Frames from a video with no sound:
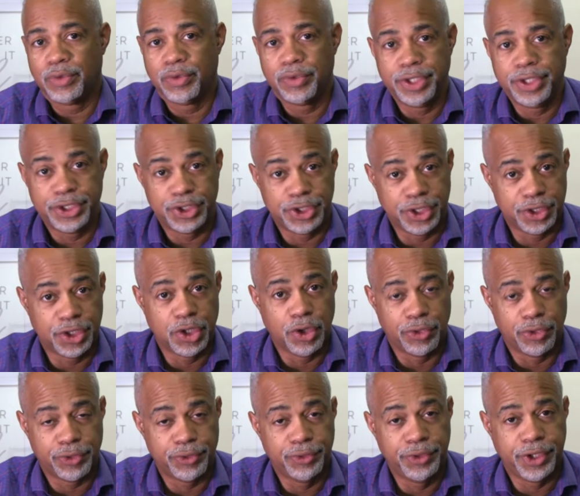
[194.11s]
Should go
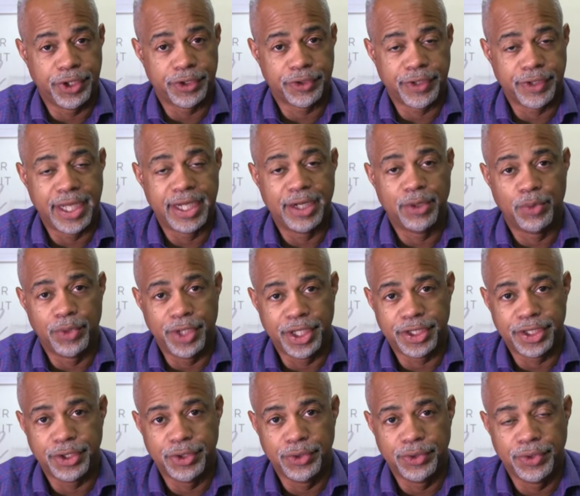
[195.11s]
through your credit with
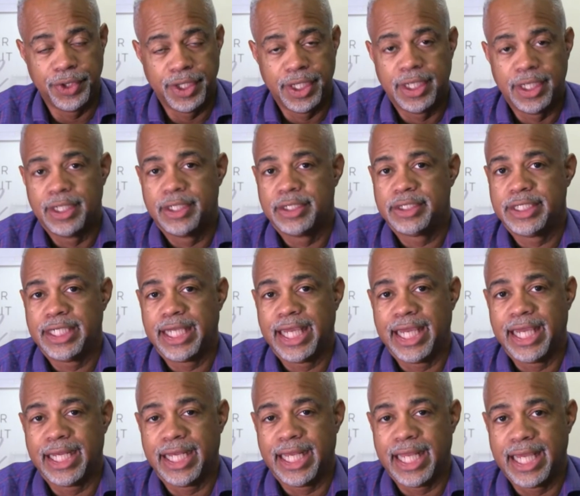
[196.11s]
you to
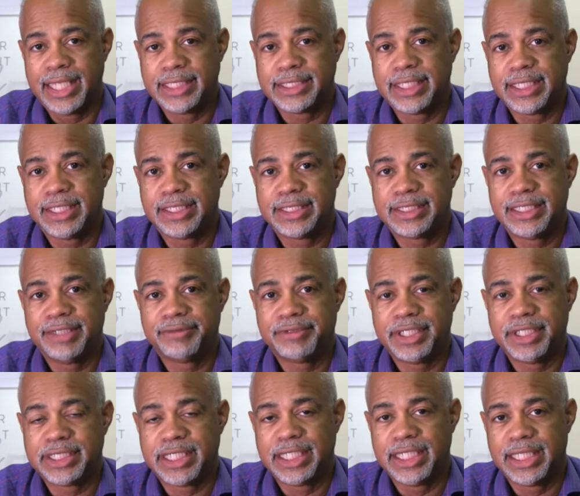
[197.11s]
analyze it and see if
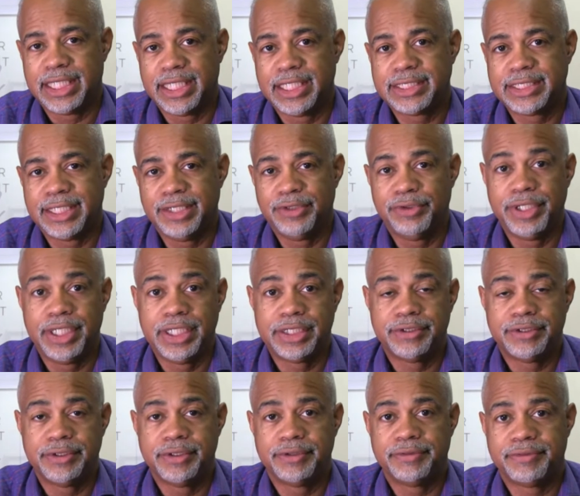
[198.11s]
there's any things that you need
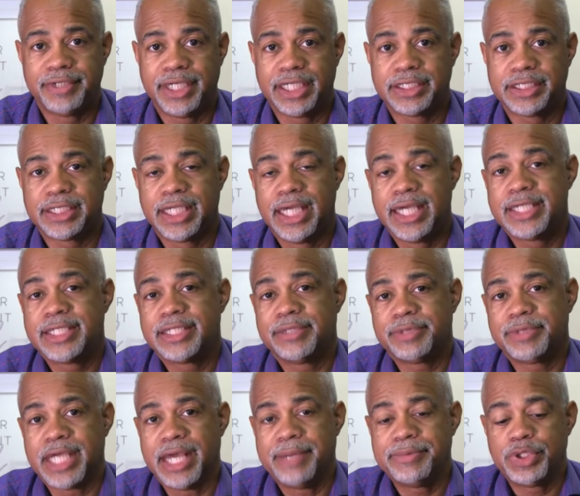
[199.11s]
to fix.
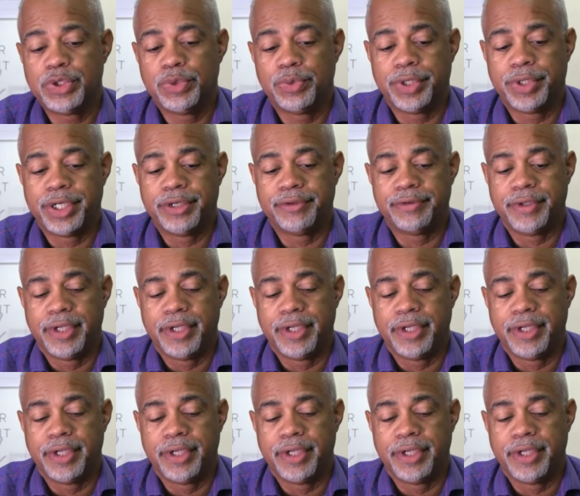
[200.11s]
Sometimes you want to,